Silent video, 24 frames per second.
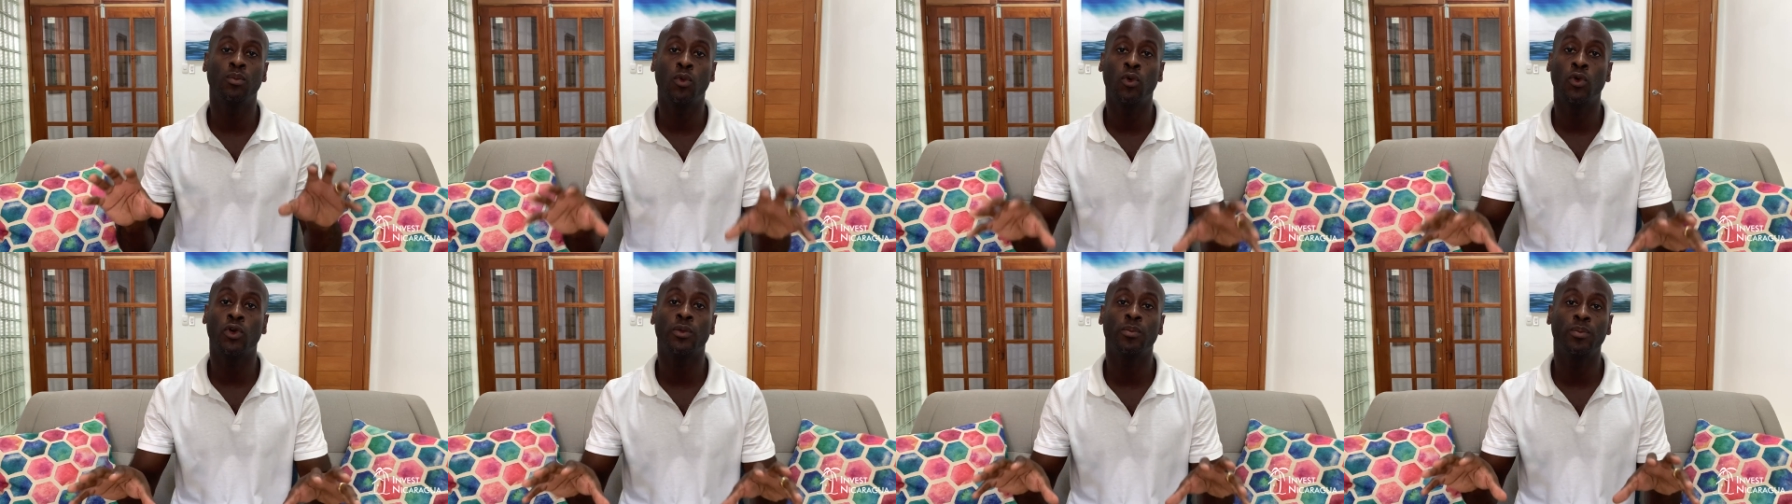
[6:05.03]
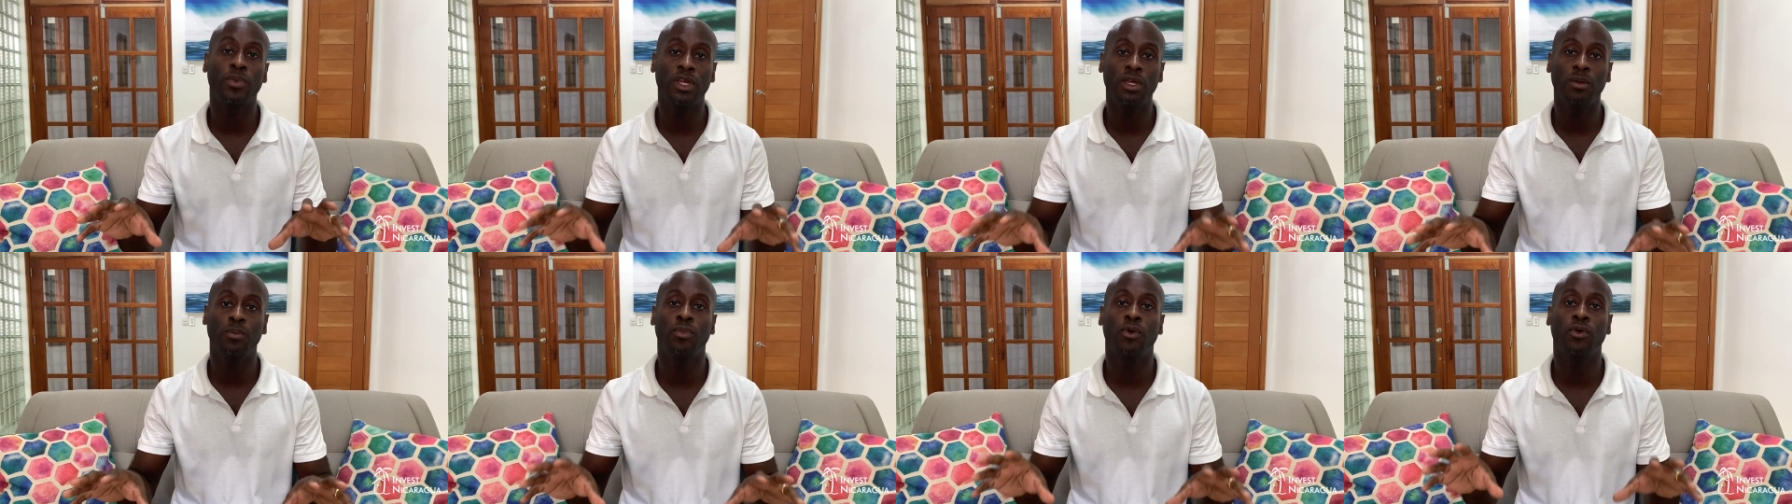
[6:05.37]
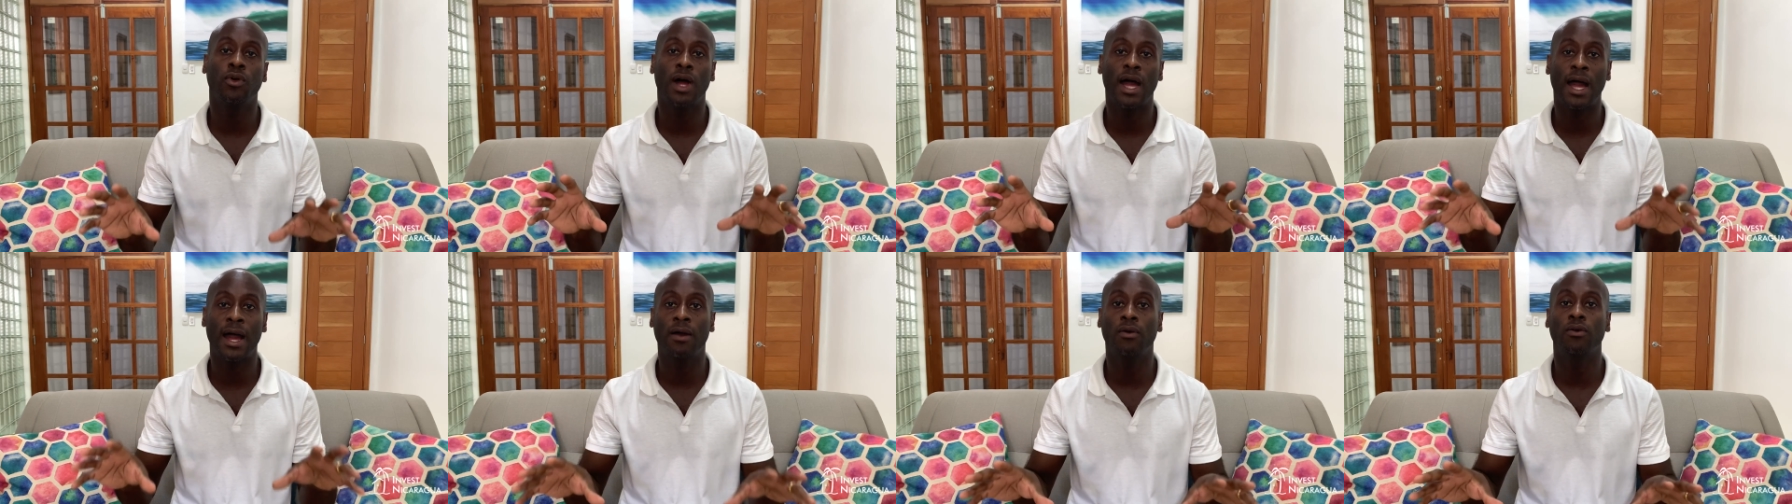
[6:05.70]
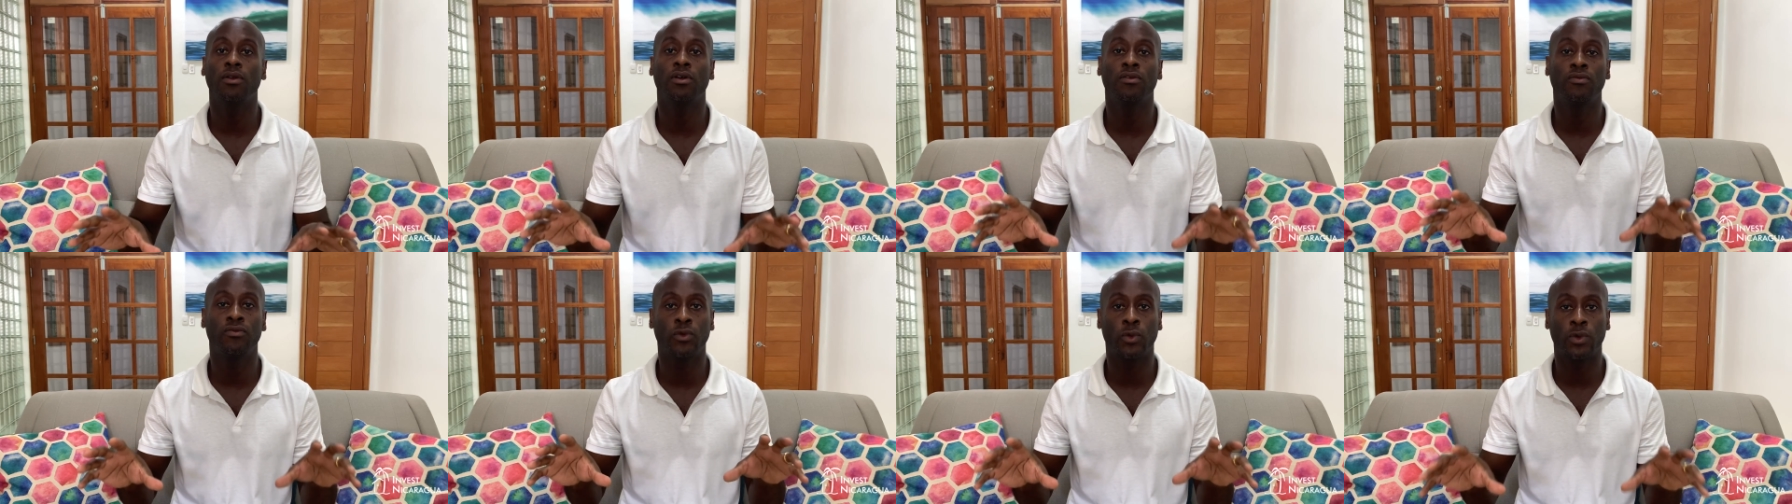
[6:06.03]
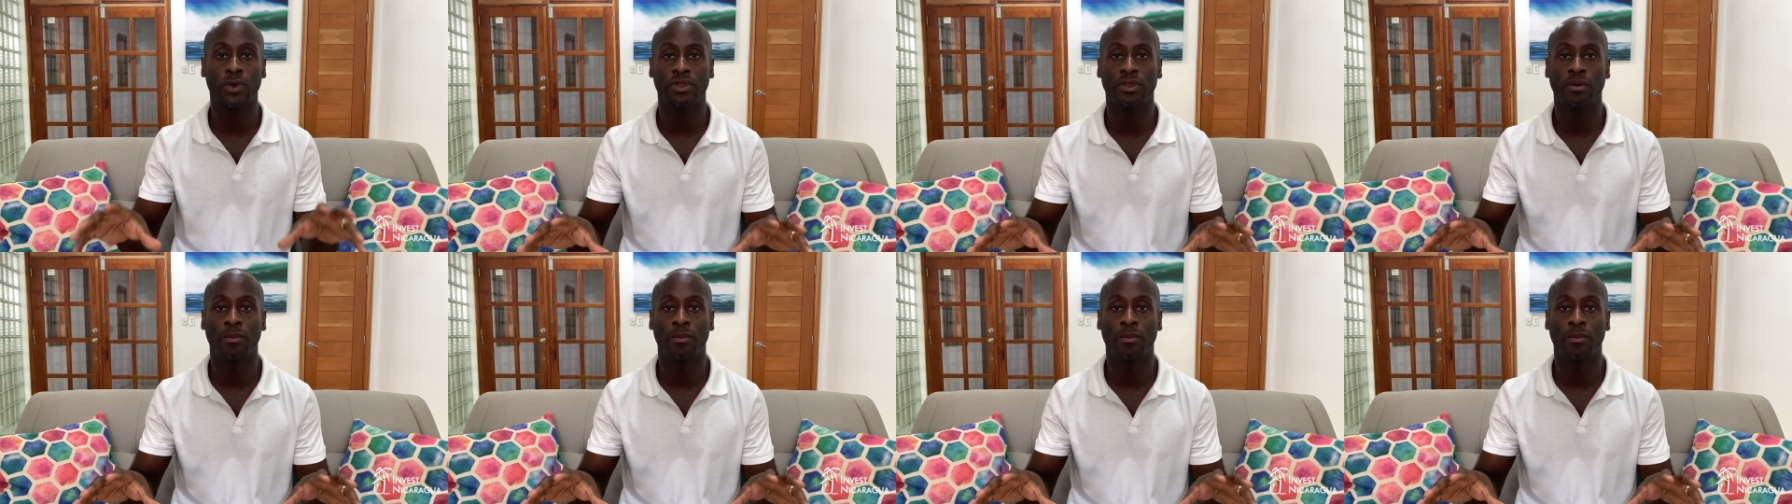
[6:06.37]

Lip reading: more people out of North